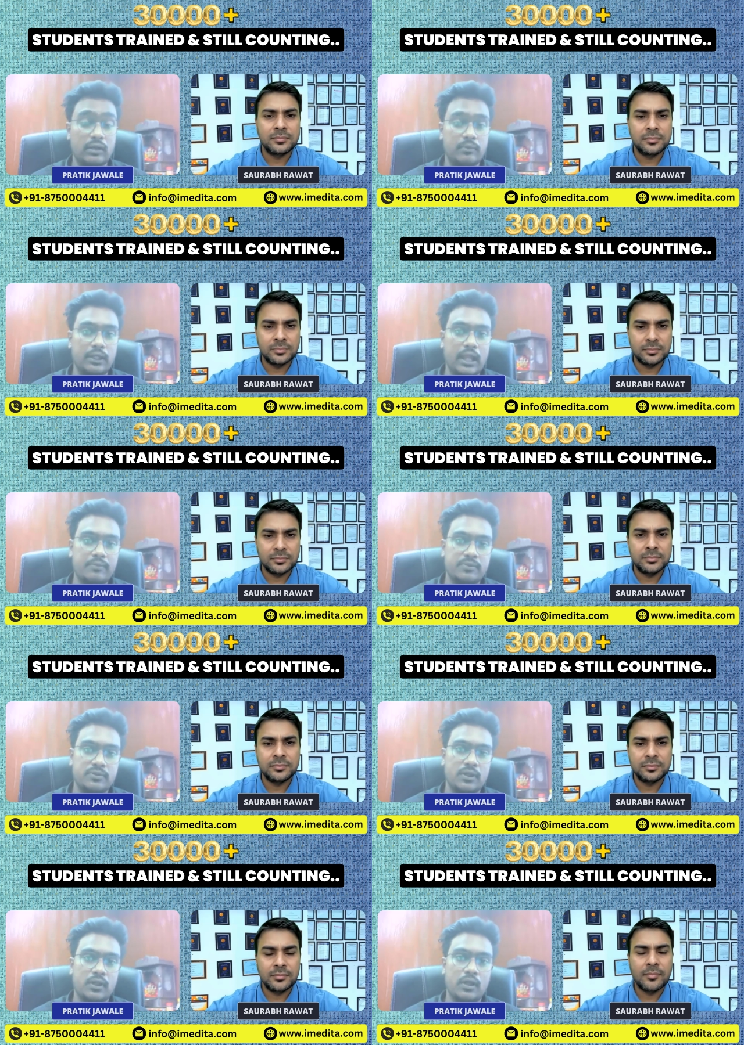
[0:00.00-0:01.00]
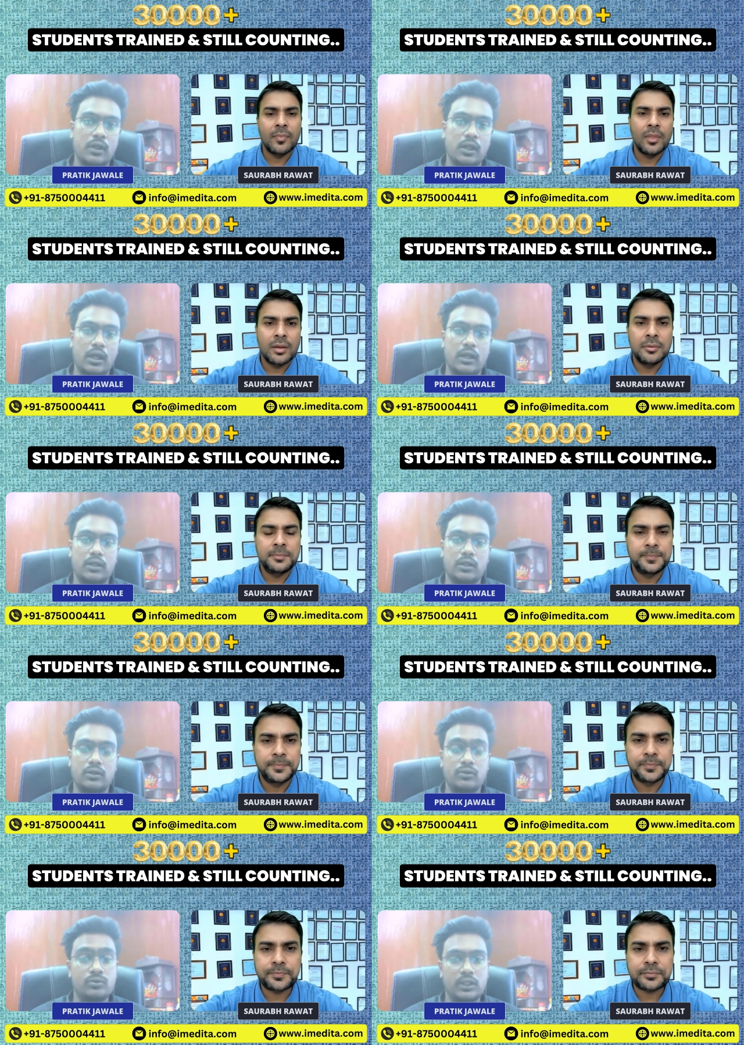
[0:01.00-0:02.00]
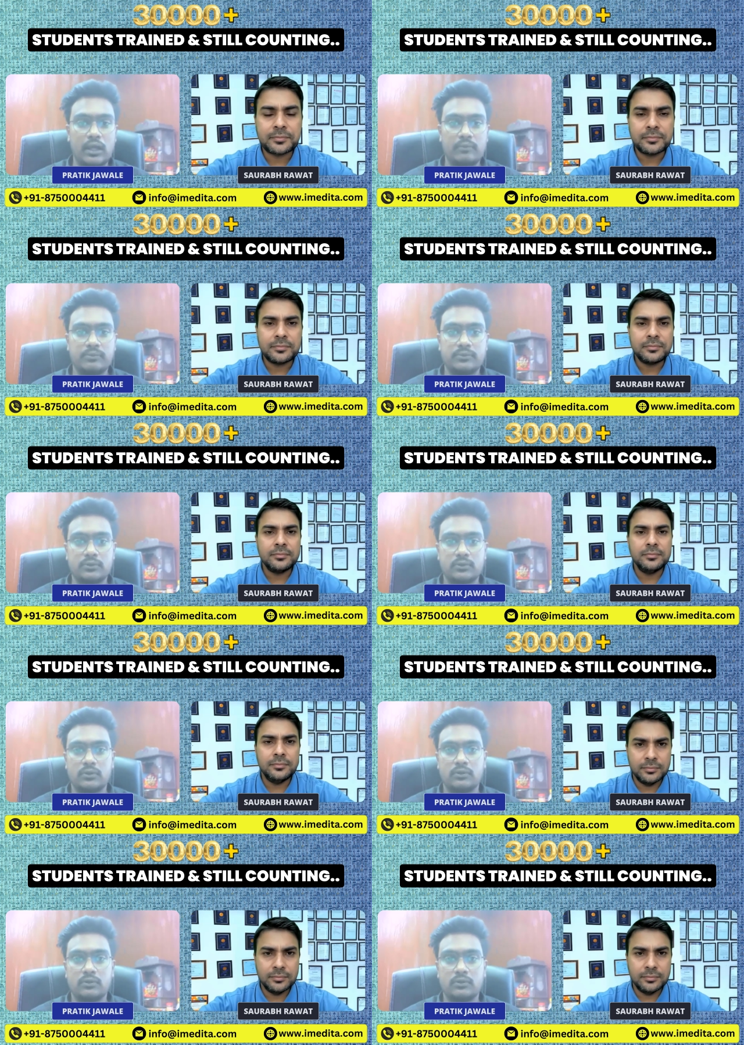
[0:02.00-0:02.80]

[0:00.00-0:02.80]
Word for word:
Speaker 1: come in labs and uh, do the labs.